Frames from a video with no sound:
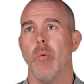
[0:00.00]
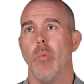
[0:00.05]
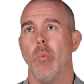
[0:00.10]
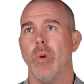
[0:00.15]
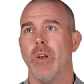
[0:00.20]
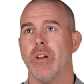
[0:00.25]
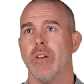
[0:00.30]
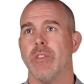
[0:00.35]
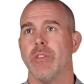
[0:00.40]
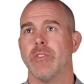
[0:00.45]

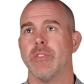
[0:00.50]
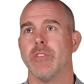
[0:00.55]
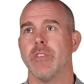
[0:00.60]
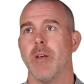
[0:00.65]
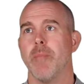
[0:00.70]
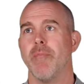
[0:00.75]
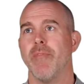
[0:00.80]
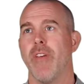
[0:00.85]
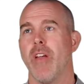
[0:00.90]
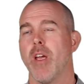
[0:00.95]
what are
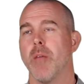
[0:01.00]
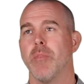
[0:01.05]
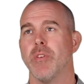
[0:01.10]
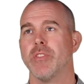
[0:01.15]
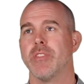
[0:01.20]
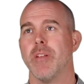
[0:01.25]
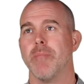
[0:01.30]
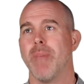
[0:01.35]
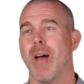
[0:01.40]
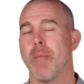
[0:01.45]
some
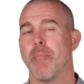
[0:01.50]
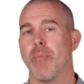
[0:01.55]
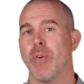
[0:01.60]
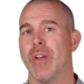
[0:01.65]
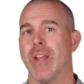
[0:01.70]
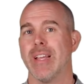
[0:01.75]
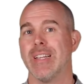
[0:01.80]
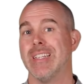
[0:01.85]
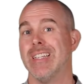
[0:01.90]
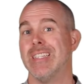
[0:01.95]
variables that might
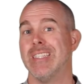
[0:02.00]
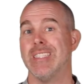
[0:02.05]
predict a